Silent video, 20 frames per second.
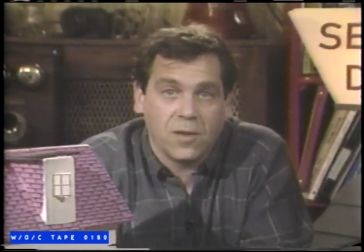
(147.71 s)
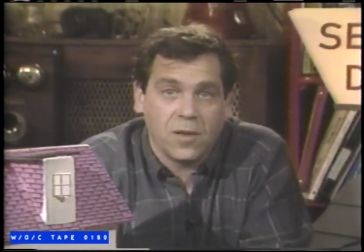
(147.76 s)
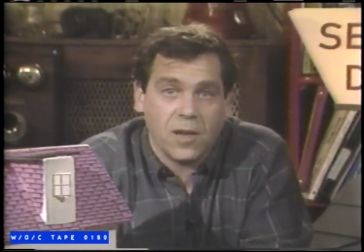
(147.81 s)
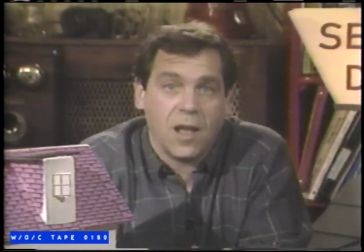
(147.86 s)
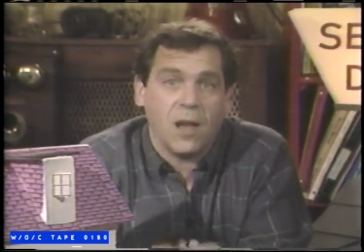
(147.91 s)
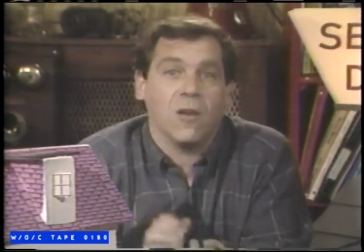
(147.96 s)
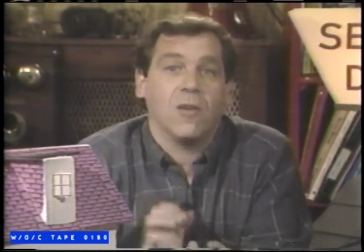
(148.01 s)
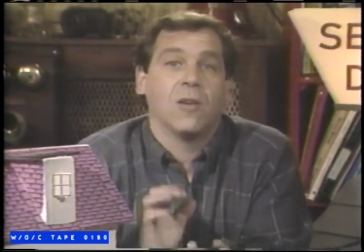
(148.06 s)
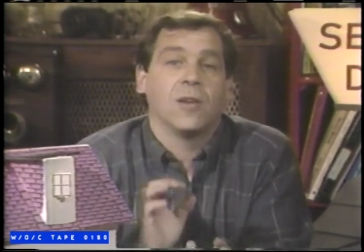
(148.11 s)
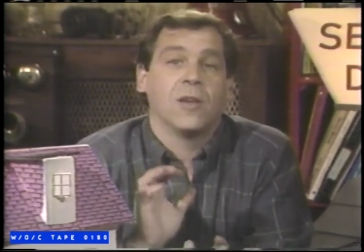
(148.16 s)

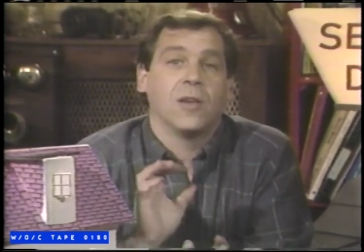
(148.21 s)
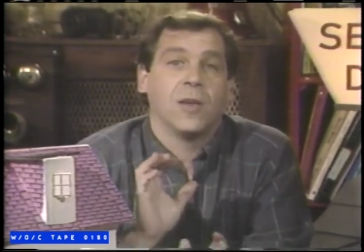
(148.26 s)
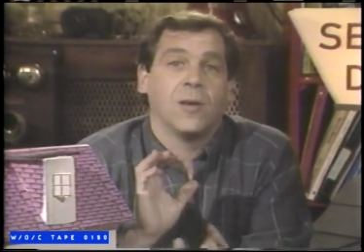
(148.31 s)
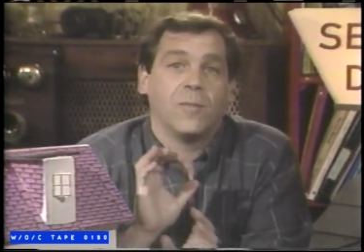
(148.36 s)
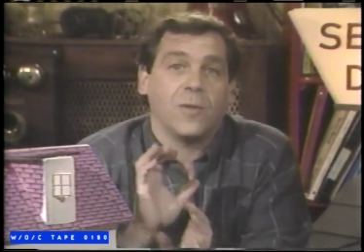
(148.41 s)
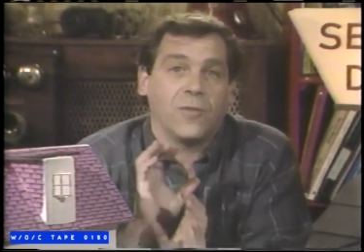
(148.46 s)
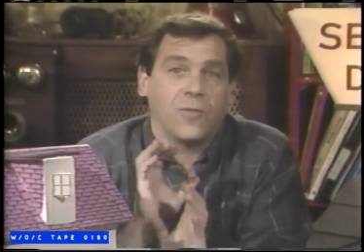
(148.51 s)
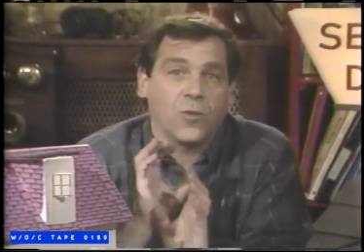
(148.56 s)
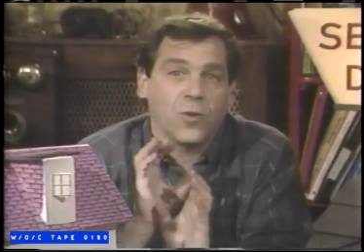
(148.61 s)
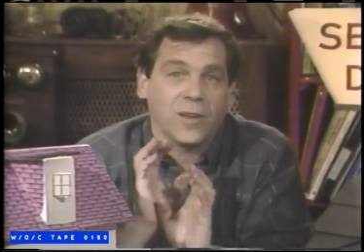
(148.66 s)
Now,
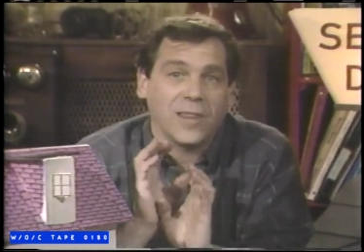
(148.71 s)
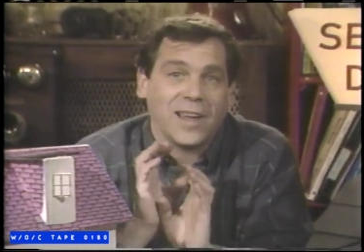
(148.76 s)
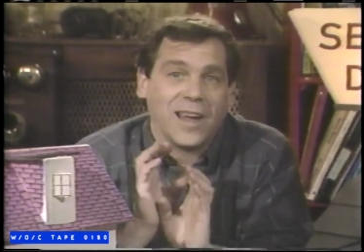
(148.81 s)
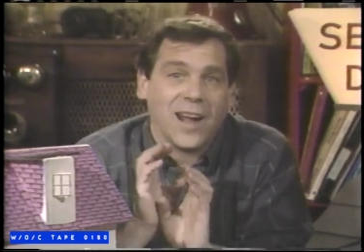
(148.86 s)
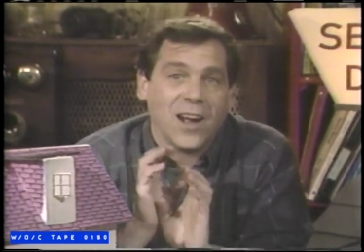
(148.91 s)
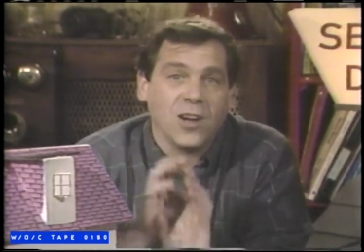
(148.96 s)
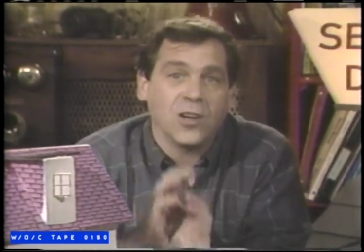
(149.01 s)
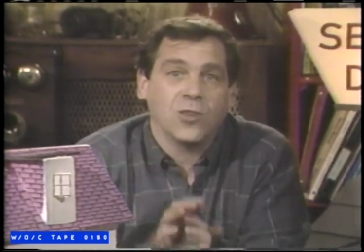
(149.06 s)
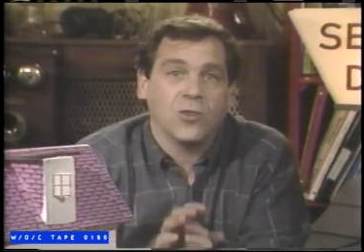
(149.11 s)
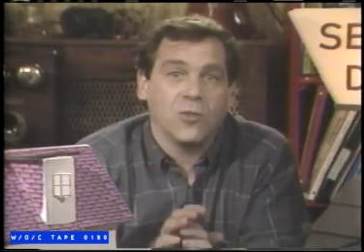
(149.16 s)
before the
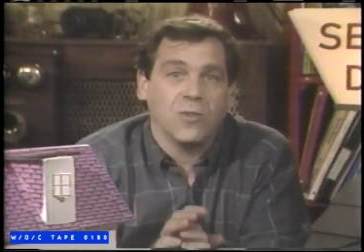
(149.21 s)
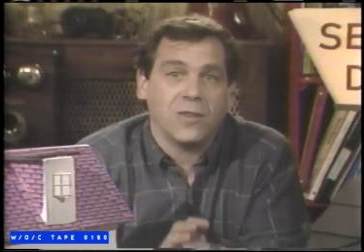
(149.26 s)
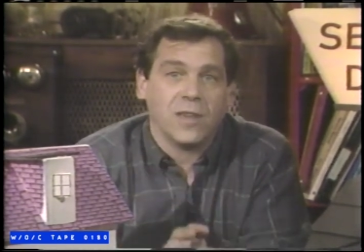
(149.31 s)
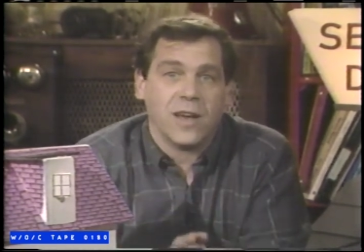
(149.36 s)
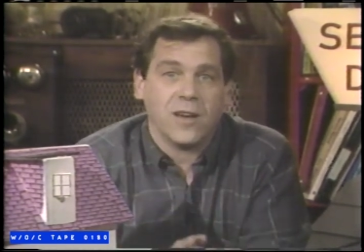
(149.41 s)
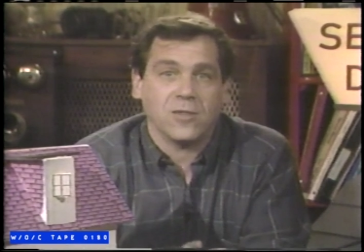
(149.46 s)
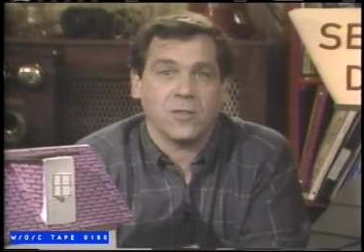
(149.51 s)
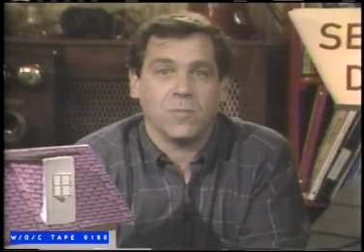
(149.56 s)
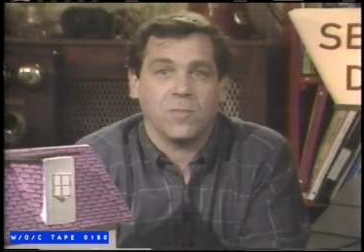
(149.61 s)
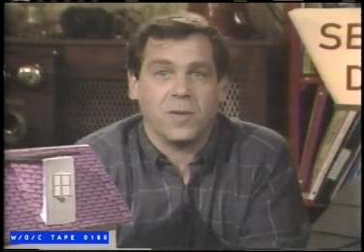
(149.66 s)

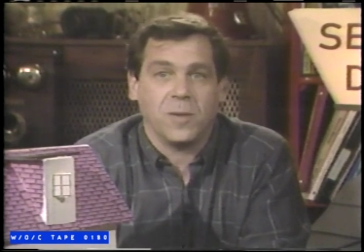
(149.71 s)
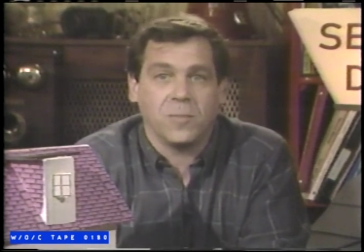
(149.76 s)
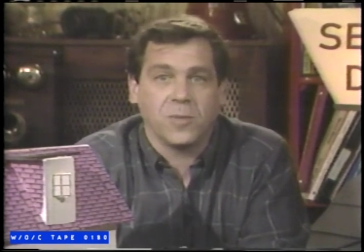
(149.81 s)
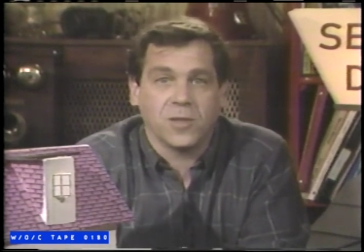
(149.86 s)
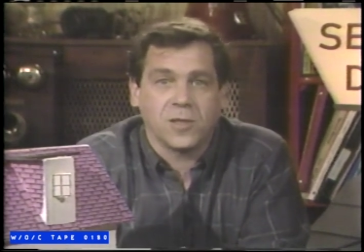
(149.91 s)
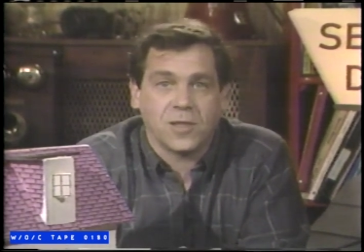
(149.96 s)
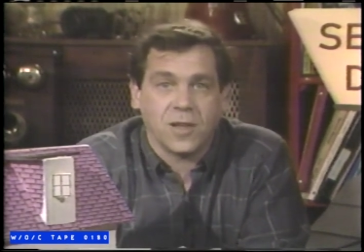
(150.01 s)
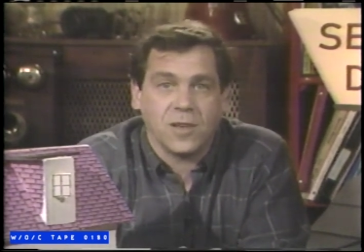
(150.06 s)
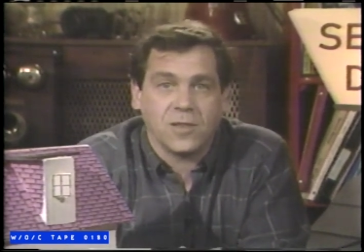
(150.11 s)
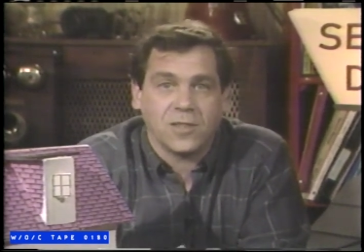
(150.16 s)
R2000
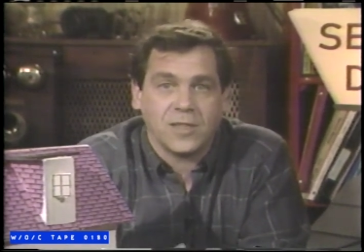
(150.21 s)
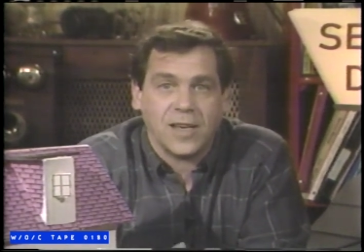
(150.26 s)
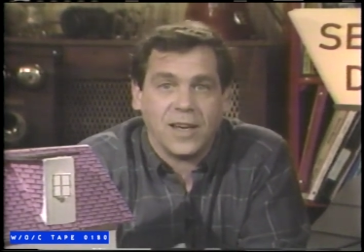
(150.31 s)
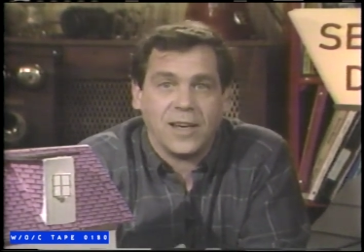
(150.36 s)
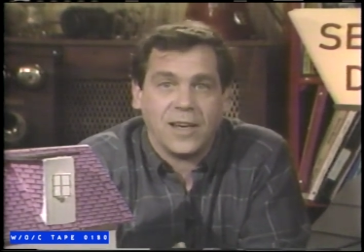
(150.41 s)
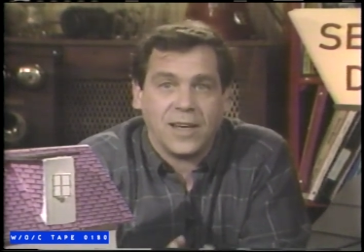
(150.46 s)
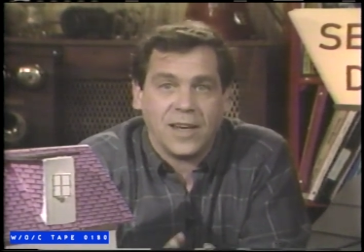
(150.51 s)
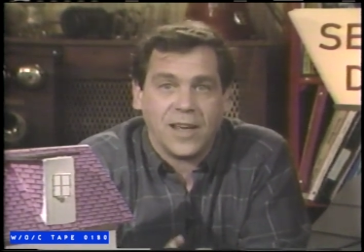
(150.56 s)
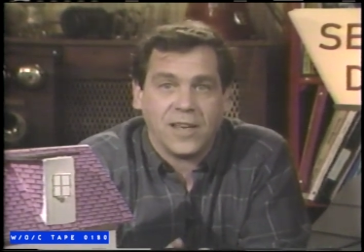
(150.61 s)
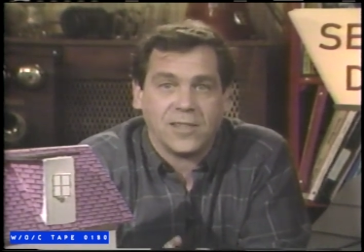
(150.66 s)
people start
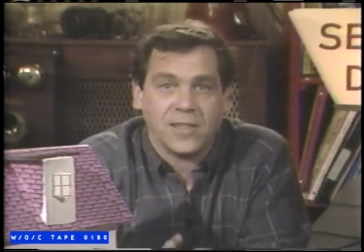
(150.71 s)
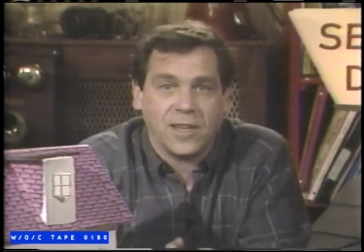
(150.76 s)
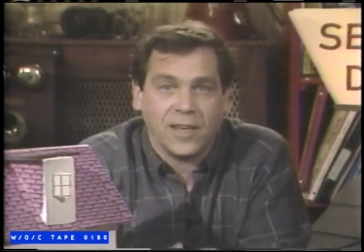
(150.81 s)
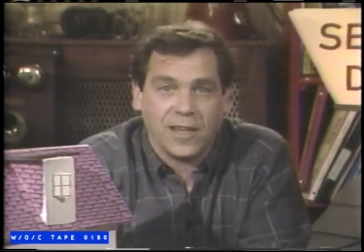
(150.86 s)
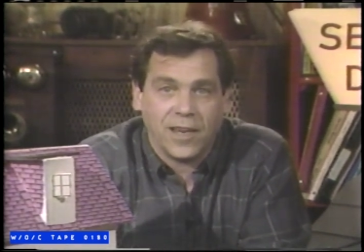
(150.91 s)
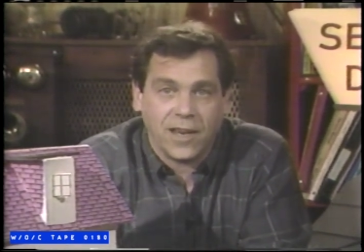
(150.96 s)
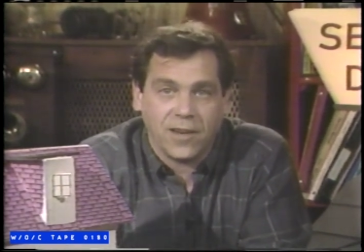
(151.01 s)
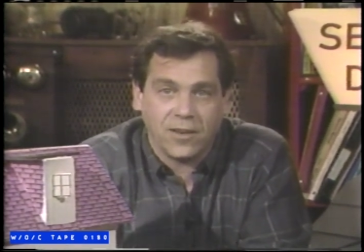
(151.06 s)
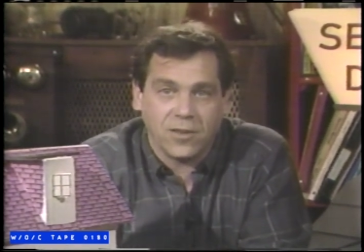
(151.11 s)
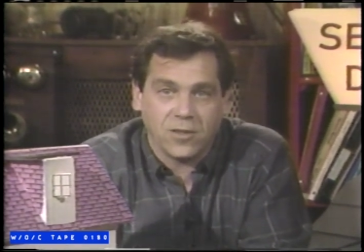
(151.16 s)
sending nasty
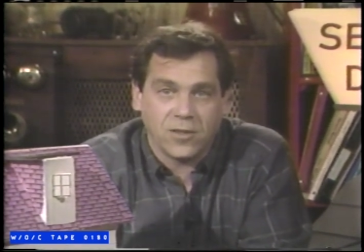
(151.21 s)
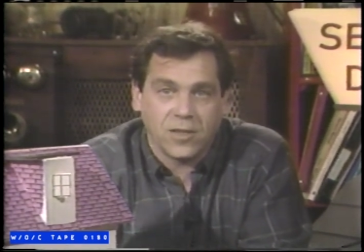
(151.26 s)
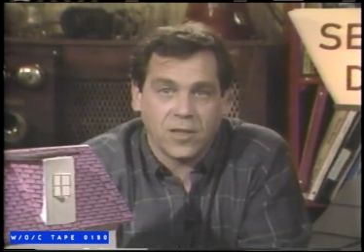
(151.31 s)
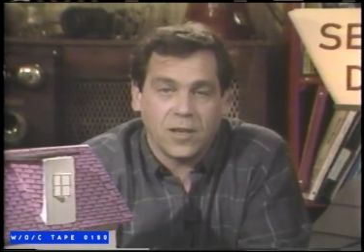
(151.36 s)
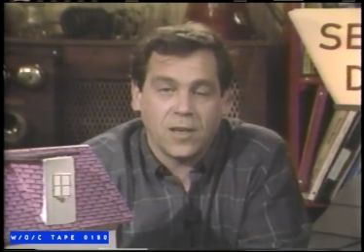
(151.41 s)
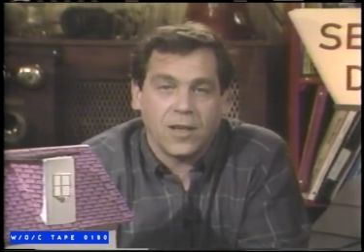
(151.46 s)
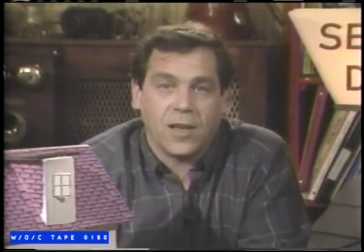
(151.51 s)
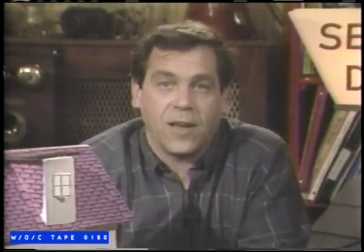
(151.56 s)
letters,